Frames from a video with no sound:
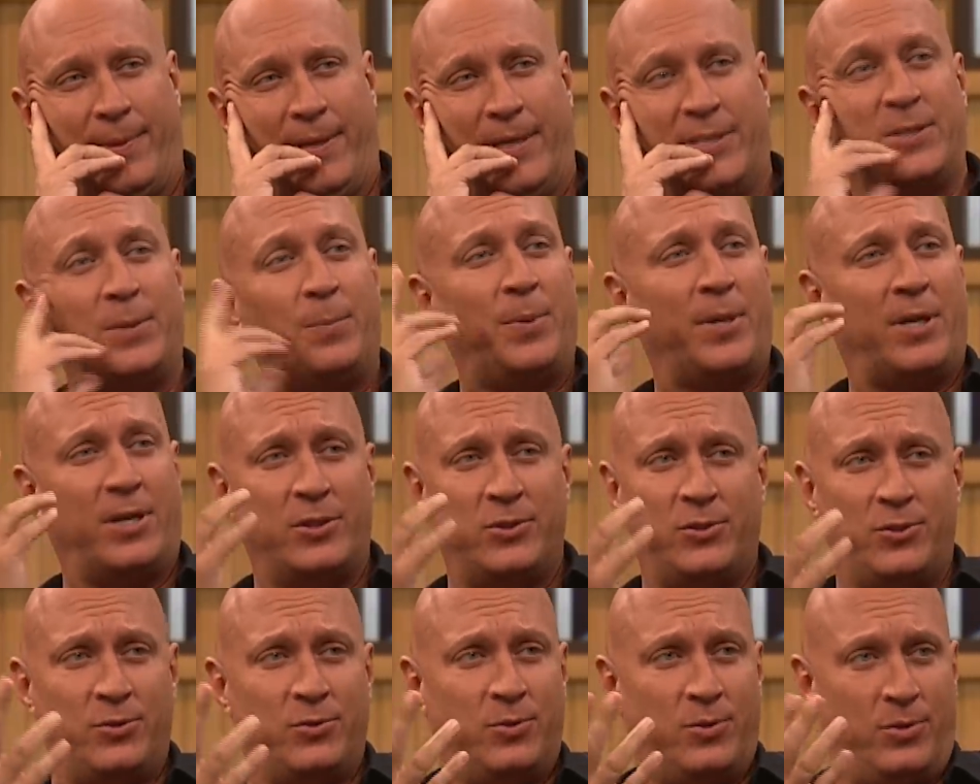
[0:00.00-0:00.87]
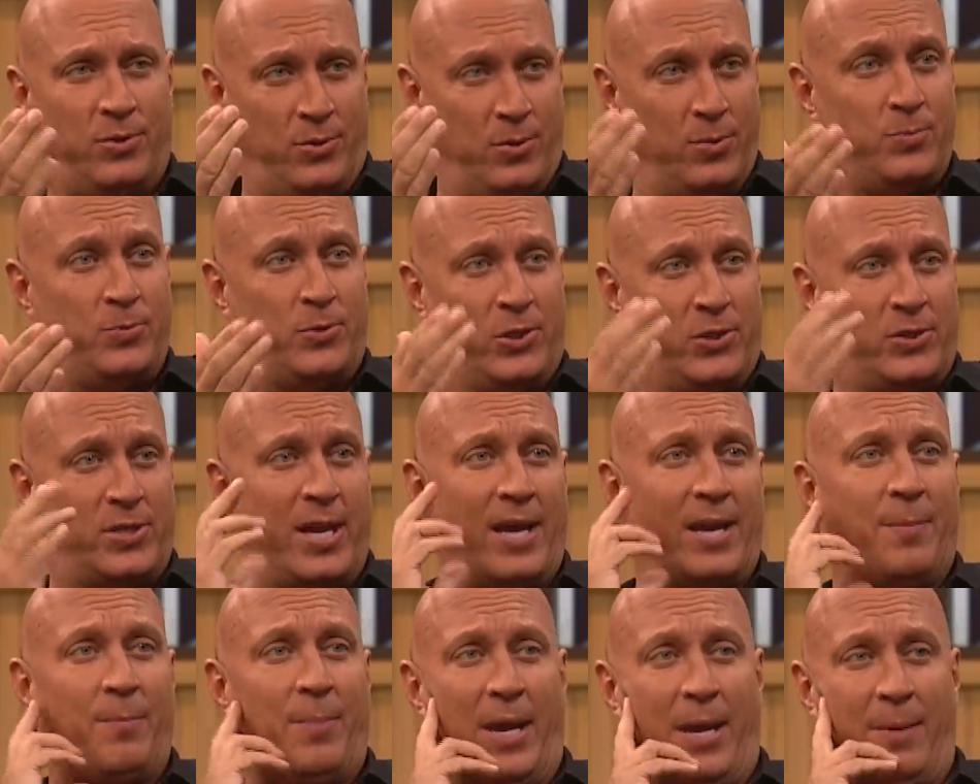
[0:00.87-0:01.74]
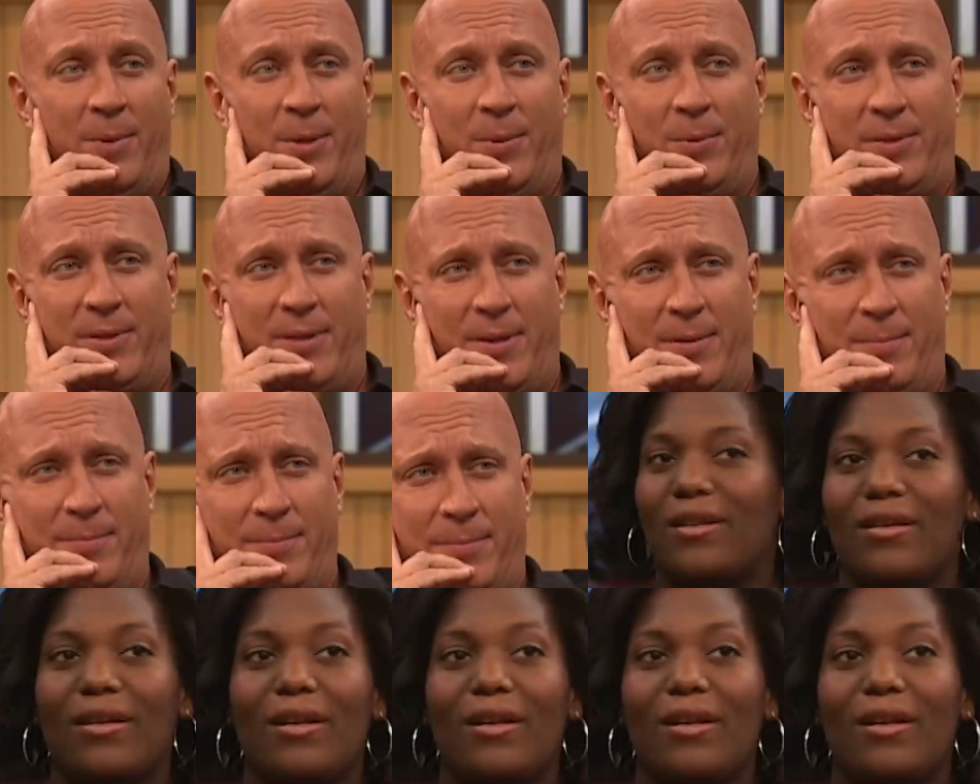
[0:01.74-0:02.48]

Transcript: Is it because you, you just had a baby with them?